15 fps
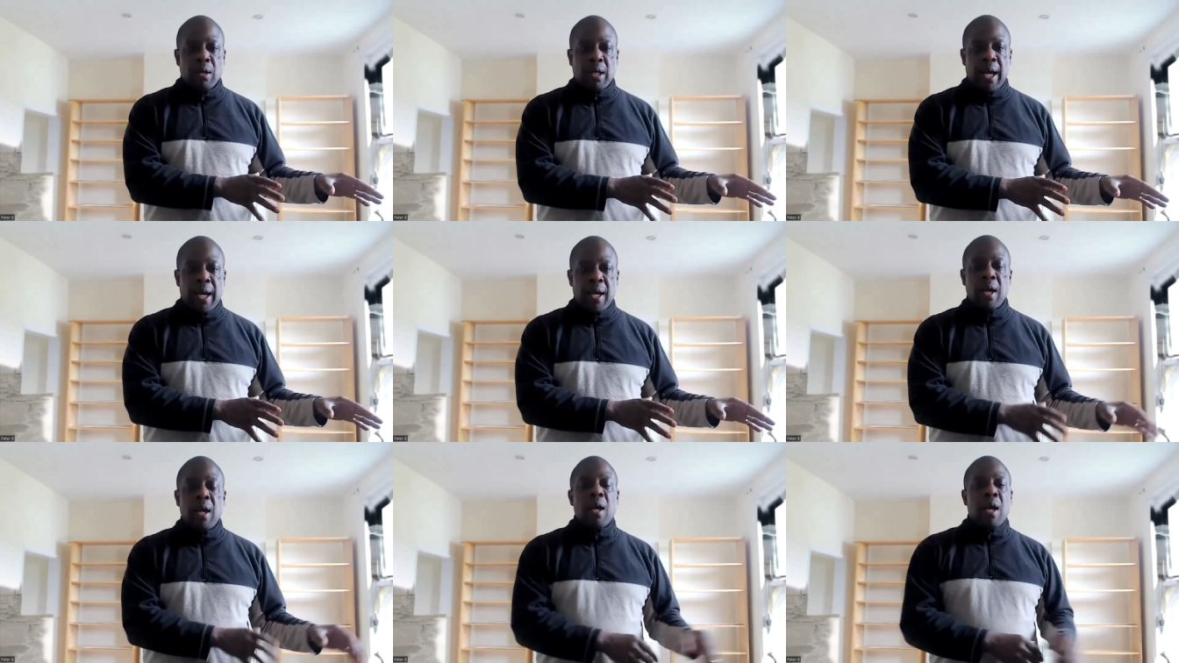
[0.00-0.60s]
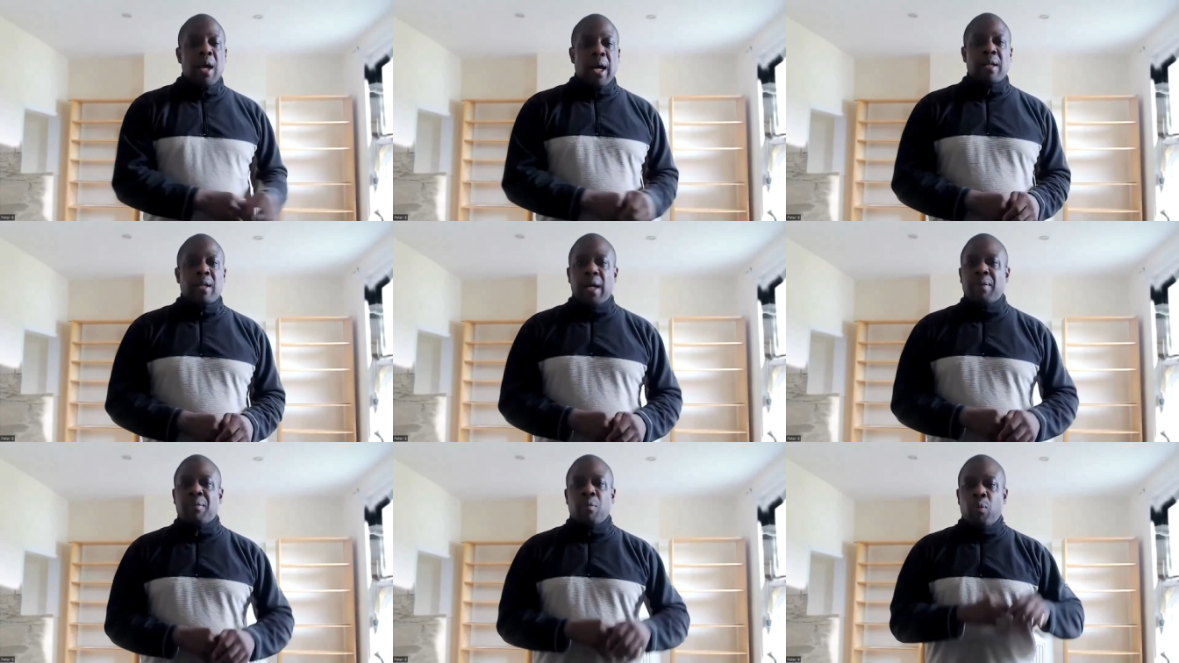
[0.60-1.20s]
okay? And,
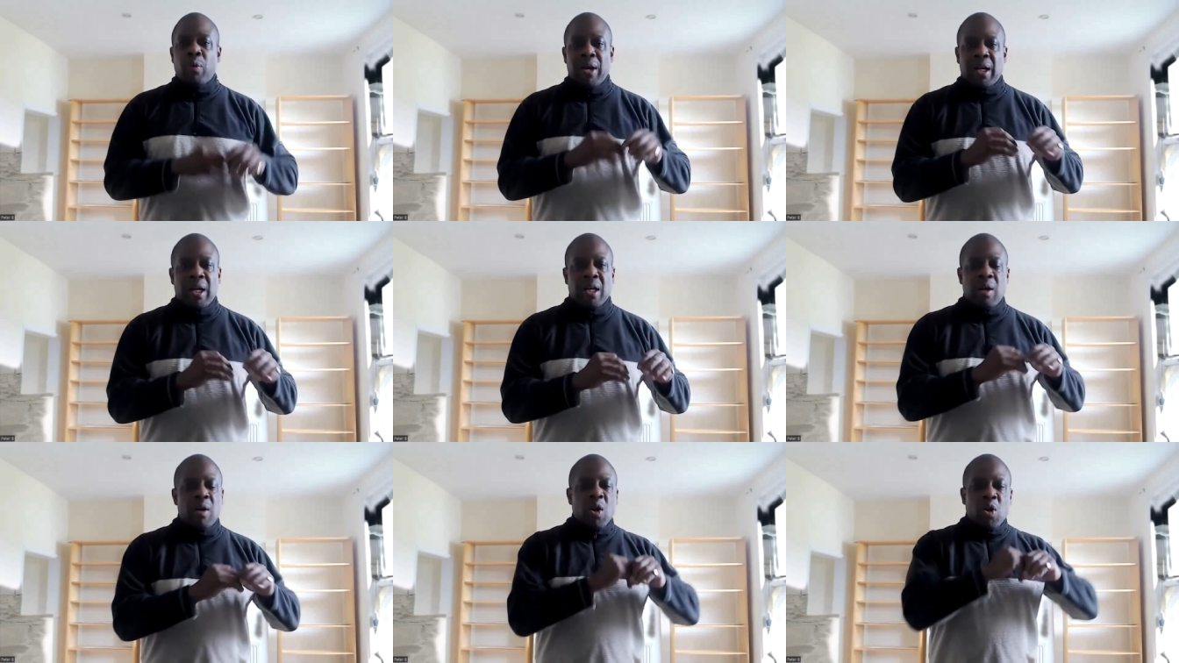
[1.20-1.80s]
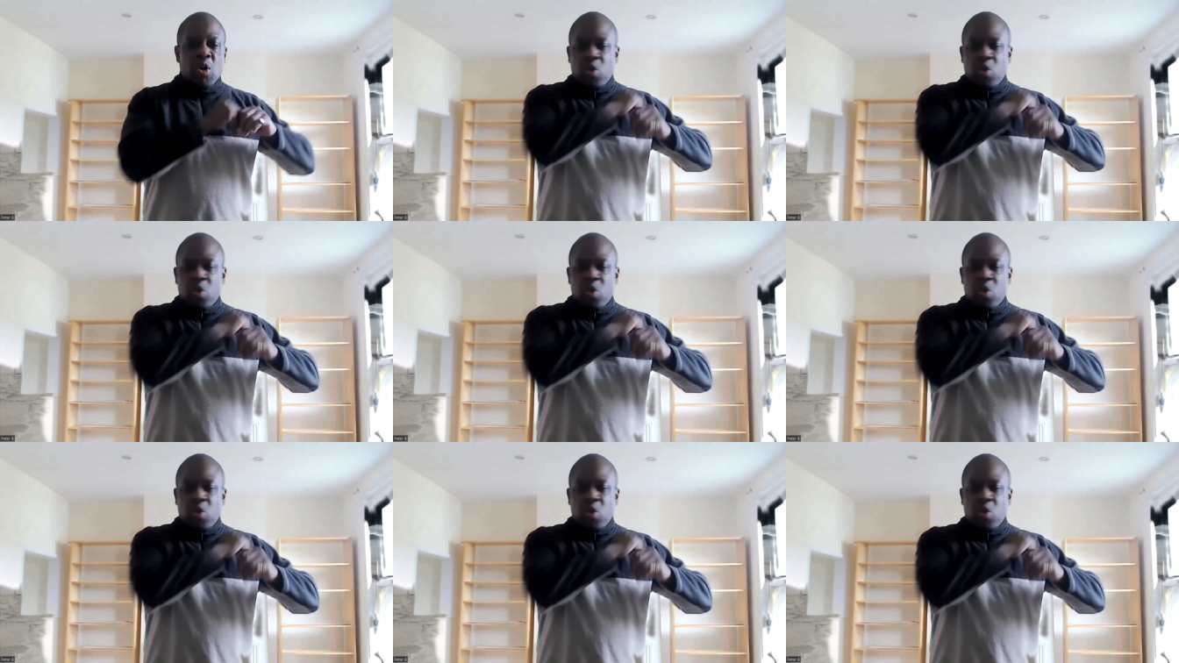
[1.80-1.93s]
and we're going to